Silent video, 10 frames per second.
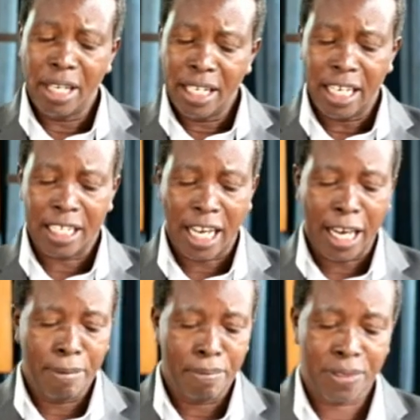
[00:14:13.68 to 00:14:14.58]
Many a
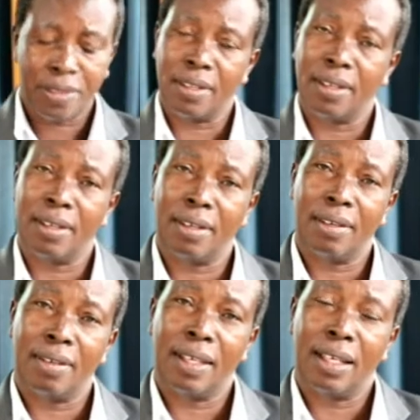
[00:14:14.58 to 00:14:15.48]
times,
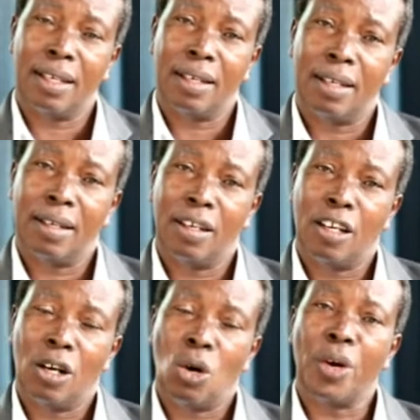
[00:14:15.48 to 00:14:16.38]

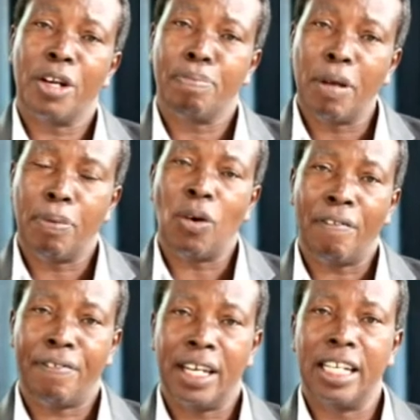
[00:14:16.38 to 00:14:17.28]
when
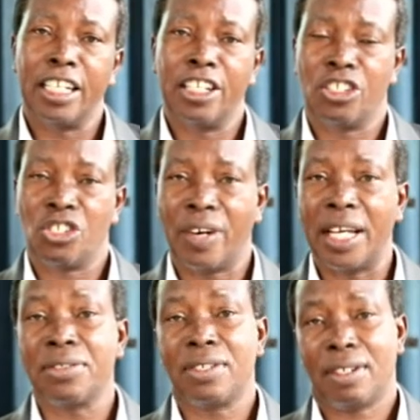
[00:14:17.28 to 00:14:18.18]
people are feeling
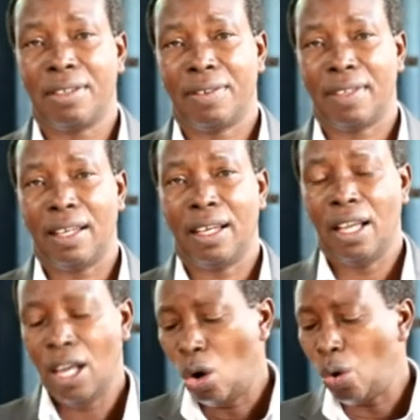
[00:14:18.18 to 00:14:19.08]
distressed,
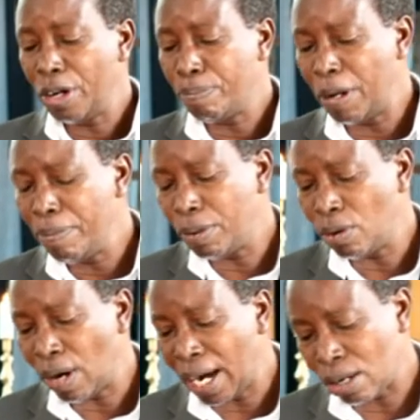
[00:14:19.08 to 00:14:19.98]
when
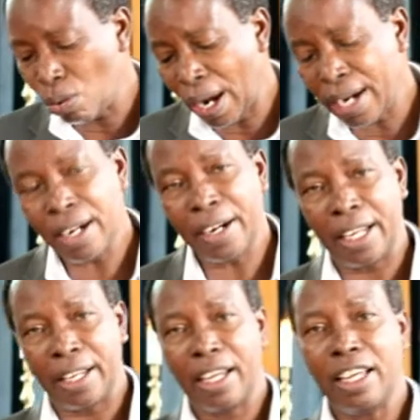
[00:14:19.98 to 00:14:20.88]
people are
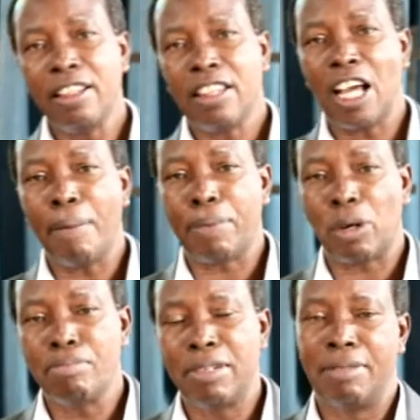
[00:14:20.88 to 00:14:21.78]
wandering in their
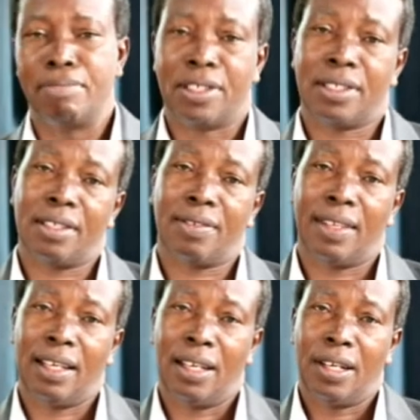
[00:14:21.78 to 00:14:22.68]
problems,